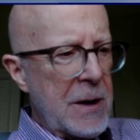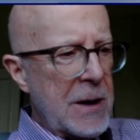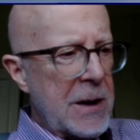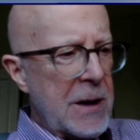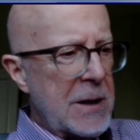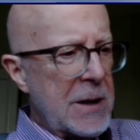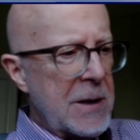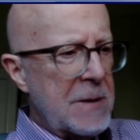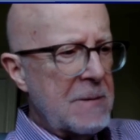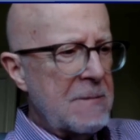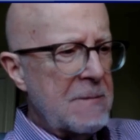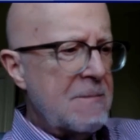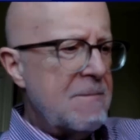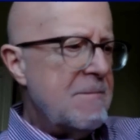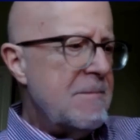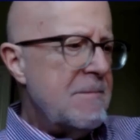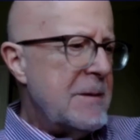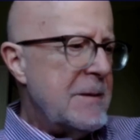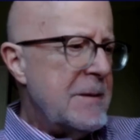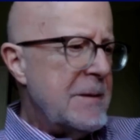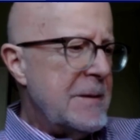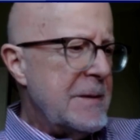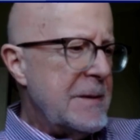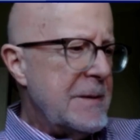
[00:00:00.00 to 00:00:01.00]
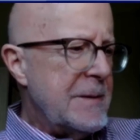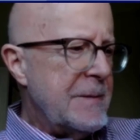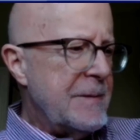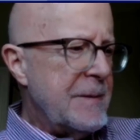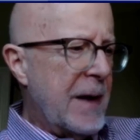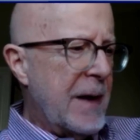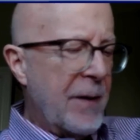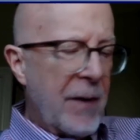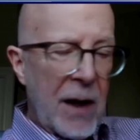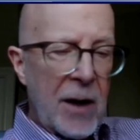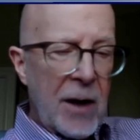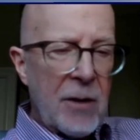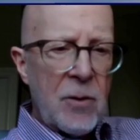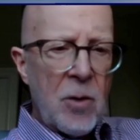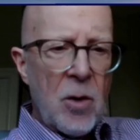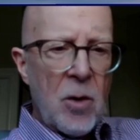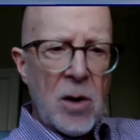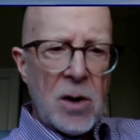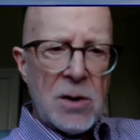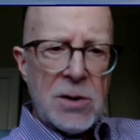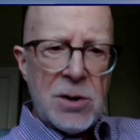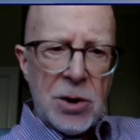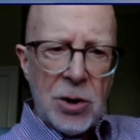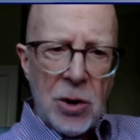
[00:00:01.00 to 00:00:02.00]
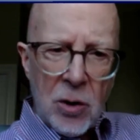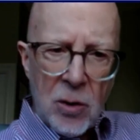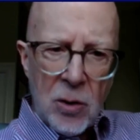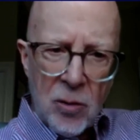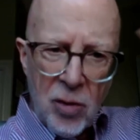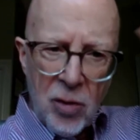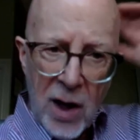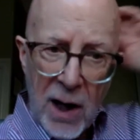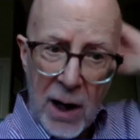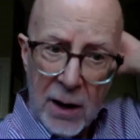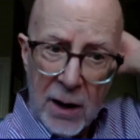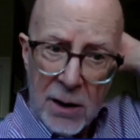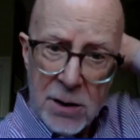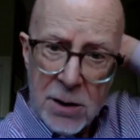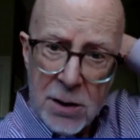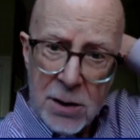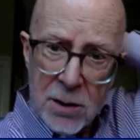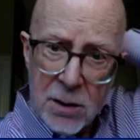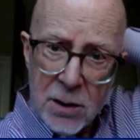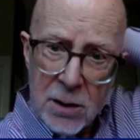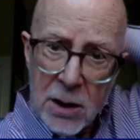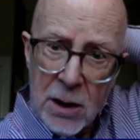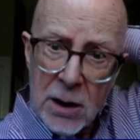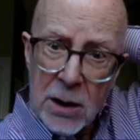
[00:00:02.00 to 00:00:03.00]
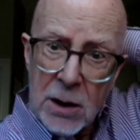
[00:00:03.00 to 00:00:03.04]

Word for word: and then of course you know Grant